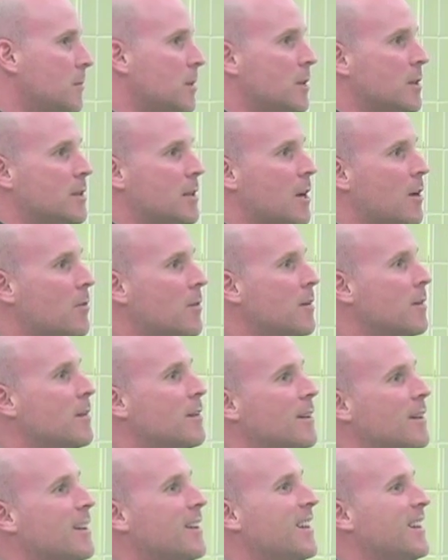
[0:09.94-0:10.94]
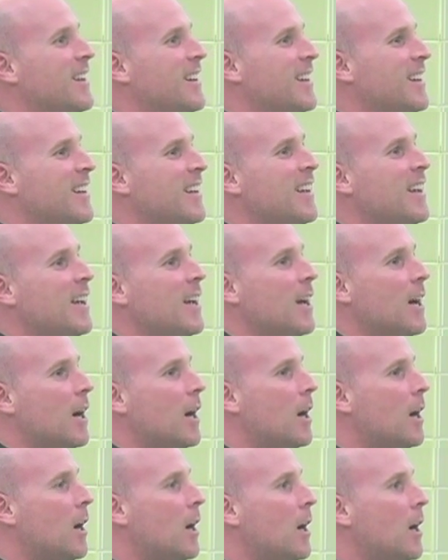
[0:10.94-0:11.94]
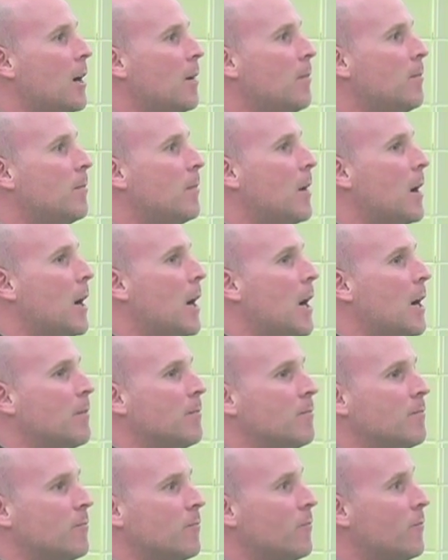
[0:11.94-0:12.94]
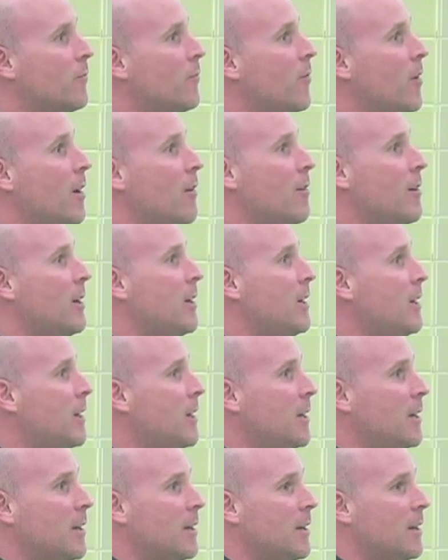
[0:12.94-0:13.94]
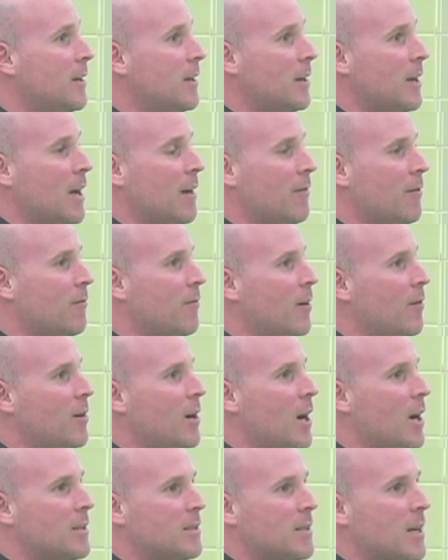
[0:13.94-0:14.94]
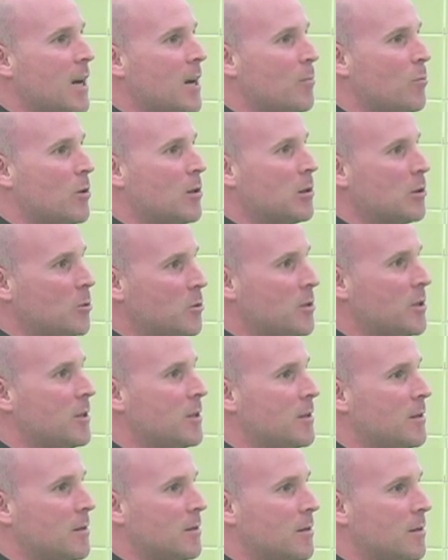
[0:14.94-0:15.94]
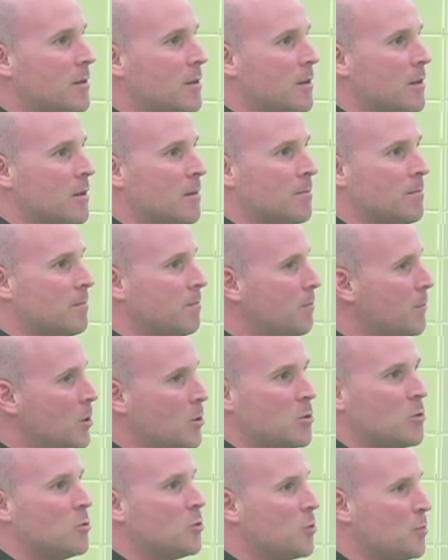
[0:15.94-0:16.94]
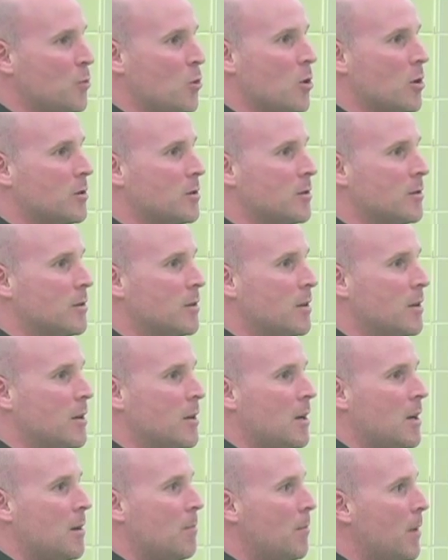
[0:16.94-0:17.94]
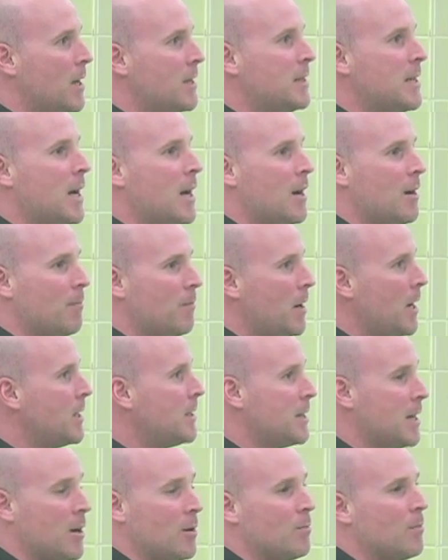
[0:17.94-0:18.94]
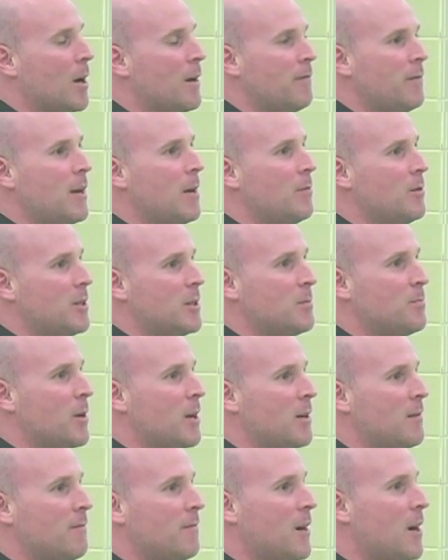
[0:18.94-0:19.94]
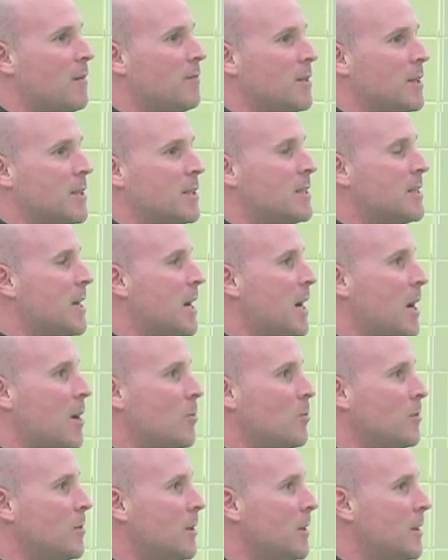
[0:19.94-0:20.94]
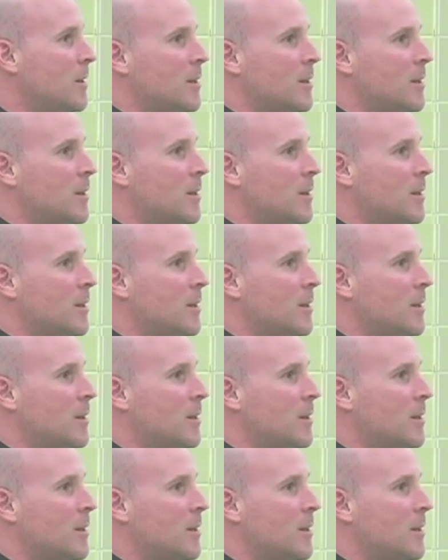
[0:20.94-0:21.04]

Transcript: So, I'm have a very hard time with losing the middle school sports. My family has been involved in this town